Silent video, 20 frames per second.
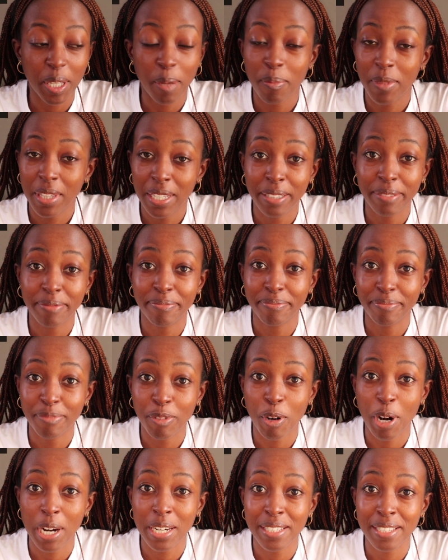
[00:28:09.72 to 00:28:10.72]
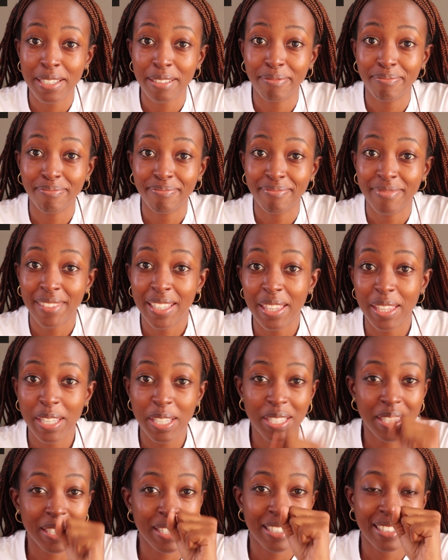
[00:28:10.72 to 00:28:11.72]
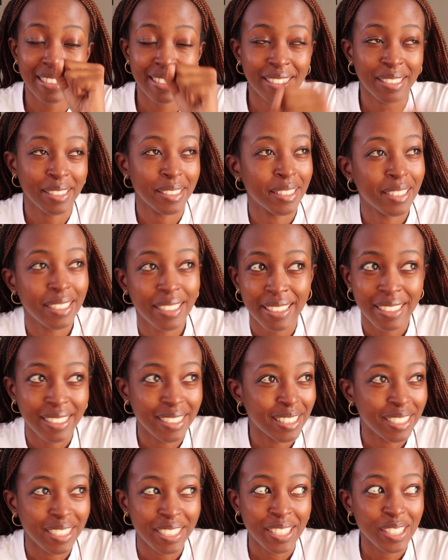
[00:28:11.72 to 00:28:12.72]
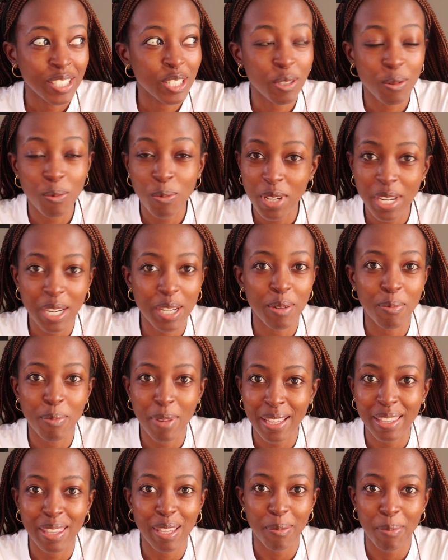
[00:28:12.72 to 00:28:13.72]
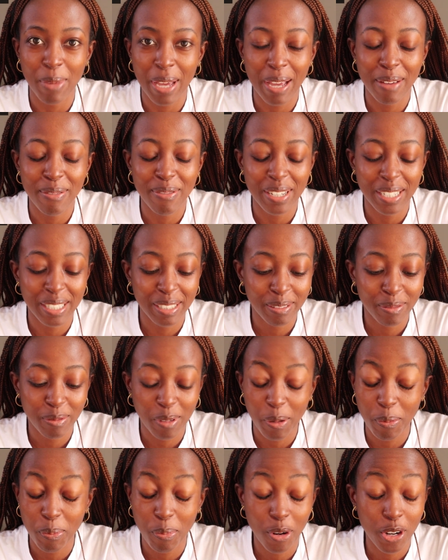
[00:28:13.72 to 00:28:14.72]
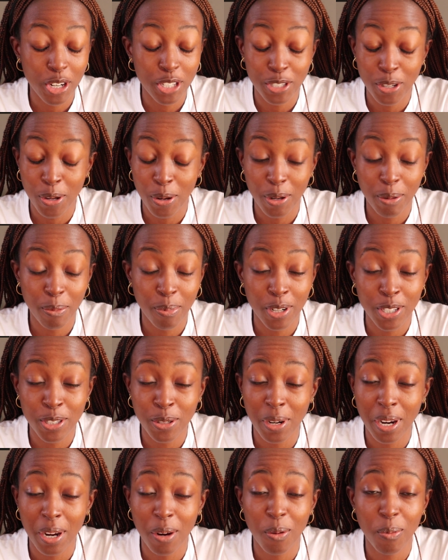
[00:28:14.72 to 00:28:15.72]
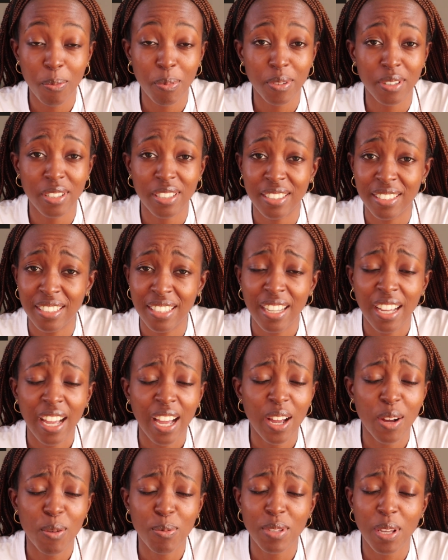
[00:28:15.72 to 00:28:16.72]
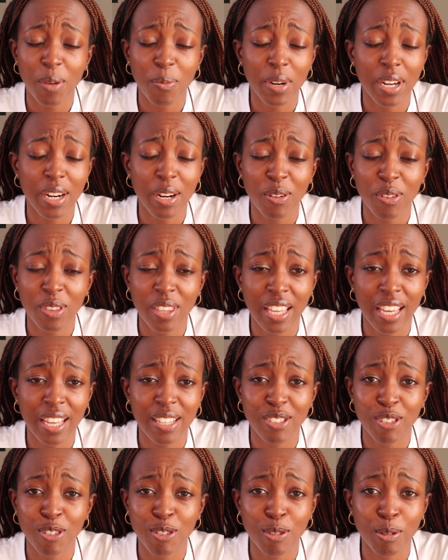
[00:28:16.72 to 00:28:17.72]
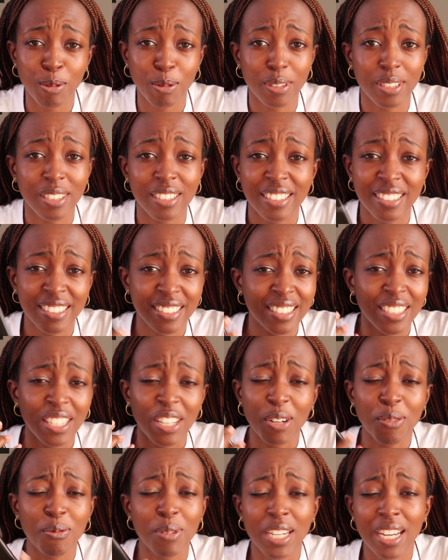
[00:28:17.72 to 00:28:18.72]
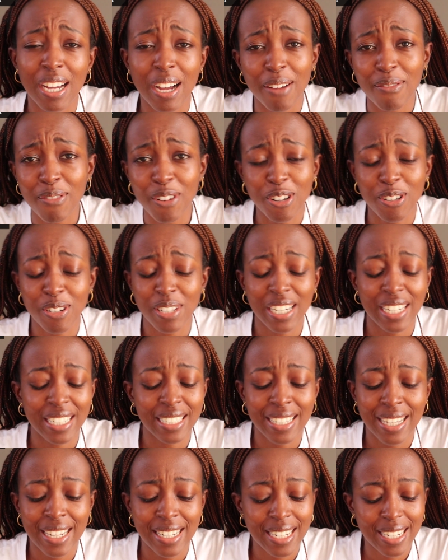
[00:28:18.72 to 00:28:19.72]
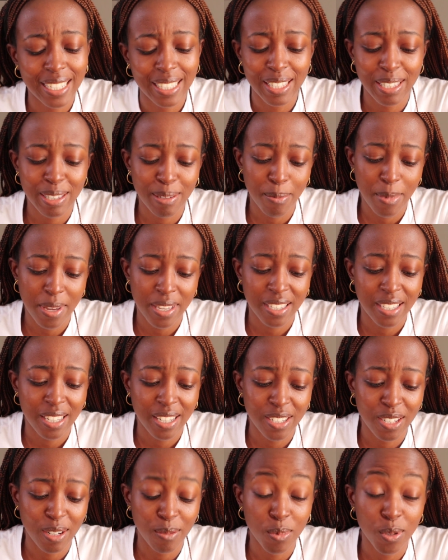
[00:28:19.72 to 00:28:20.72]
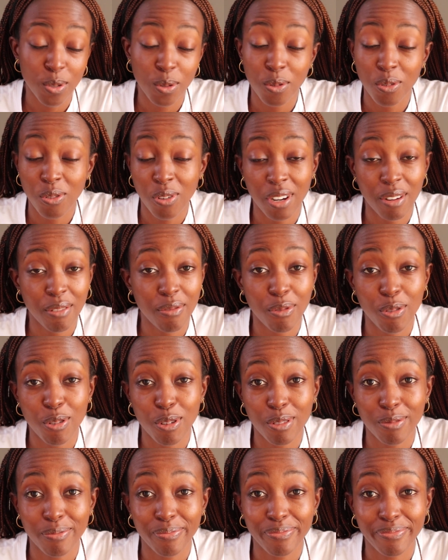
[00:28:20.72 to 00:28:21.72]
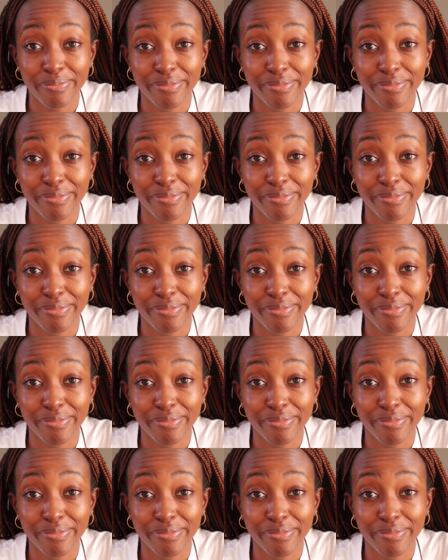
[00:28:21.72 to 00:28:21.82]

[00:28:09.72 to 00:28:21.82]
something right in this weird month I'm having. Praise God, praise God. I hope someone out there is also recovering and getting this message. I'm so grateful.